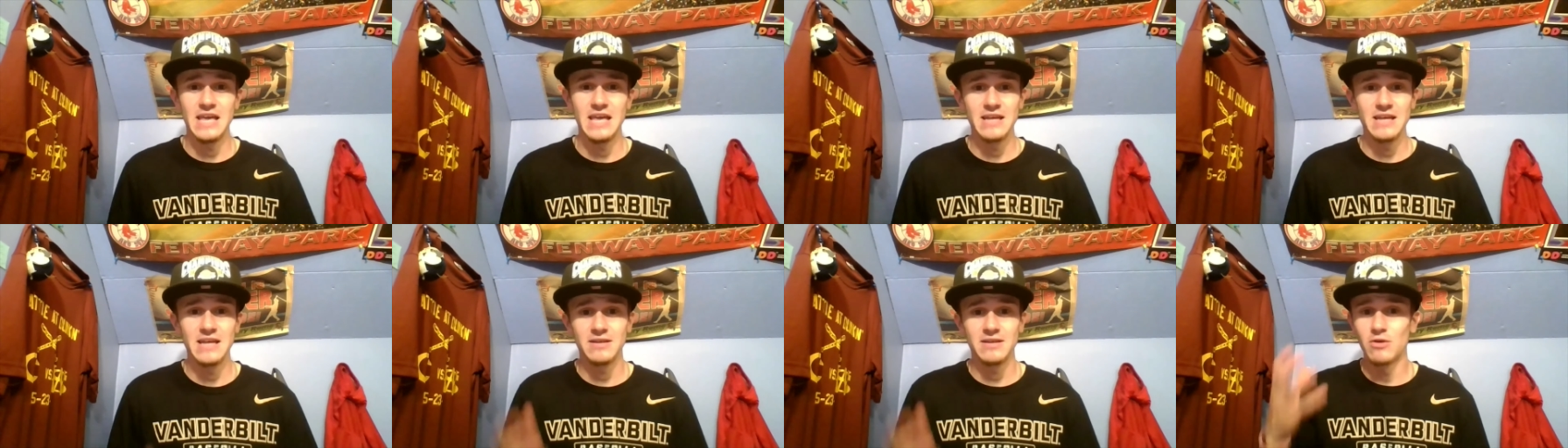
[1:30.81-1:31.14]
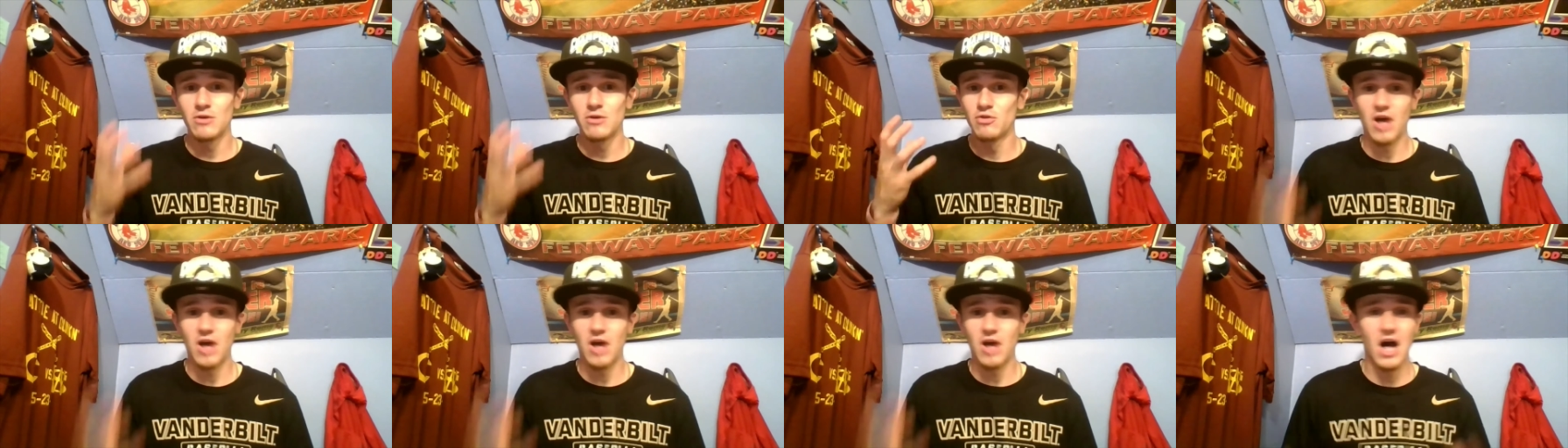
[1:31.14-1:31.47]
It
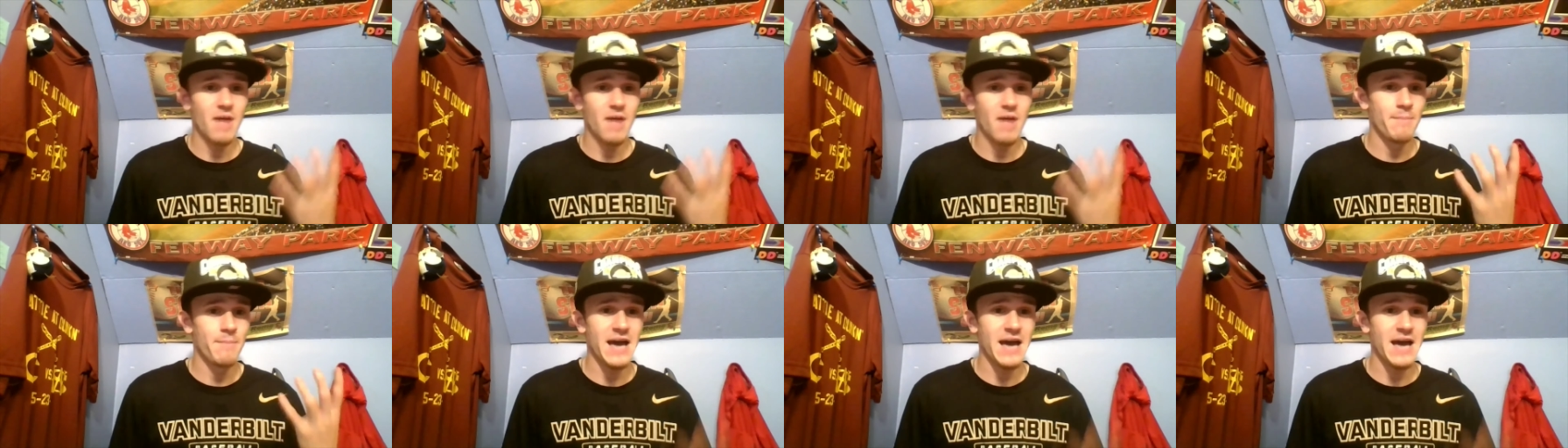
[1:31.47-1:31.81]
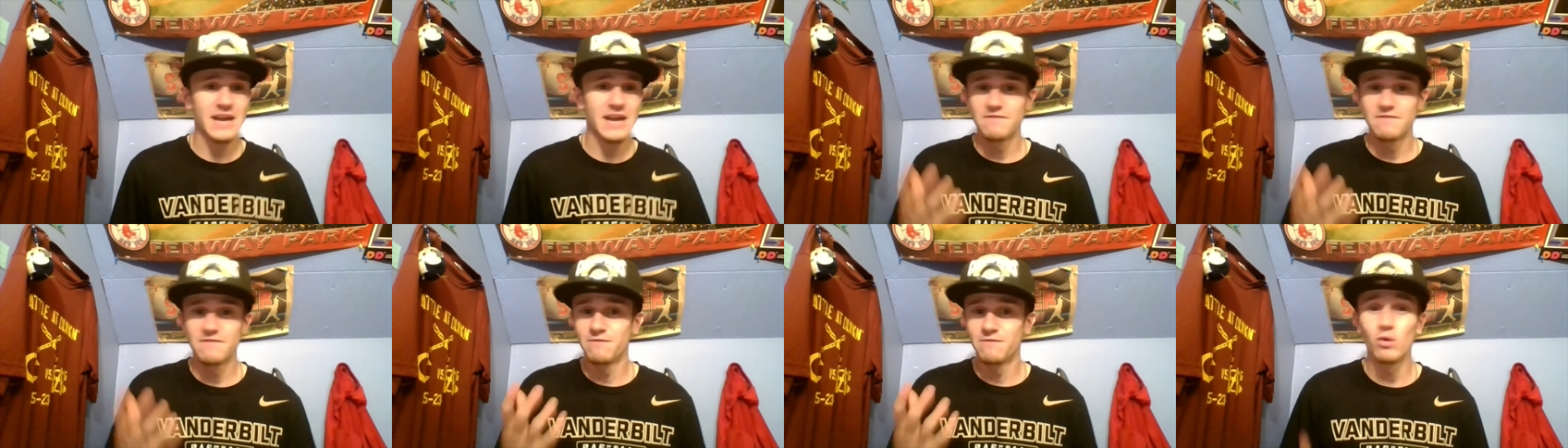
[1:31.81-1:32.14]
was
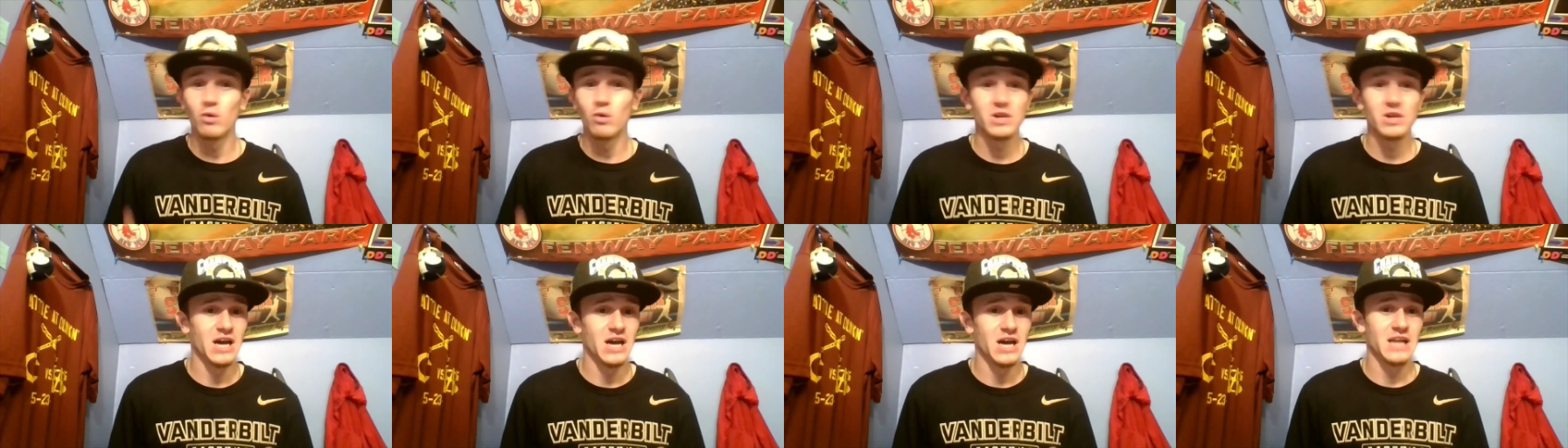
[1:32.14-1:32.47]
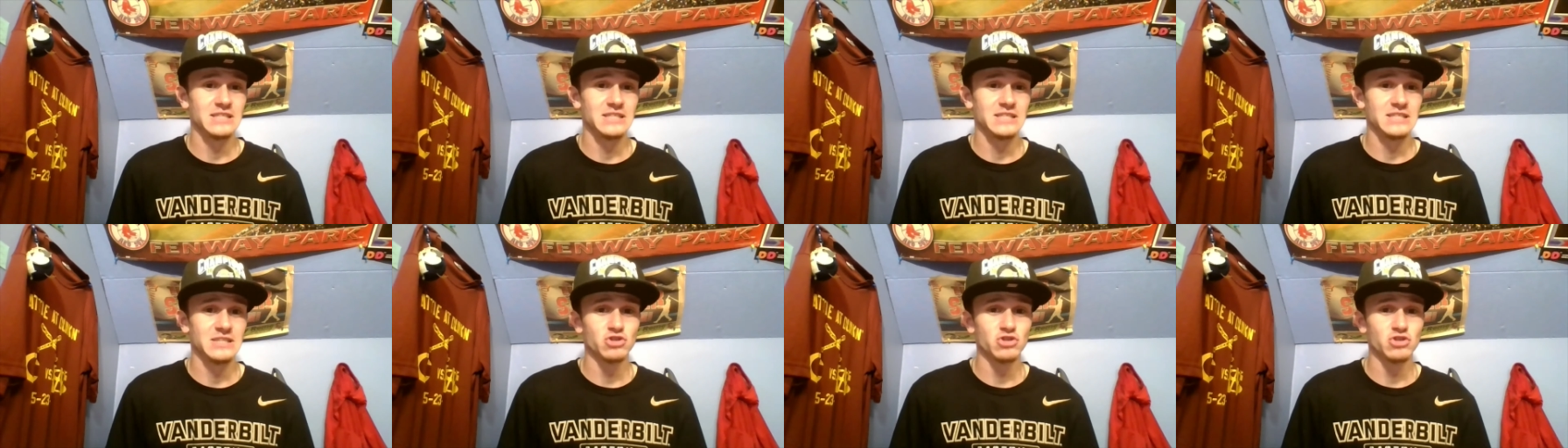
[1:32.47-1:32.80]
back and forth, honestly.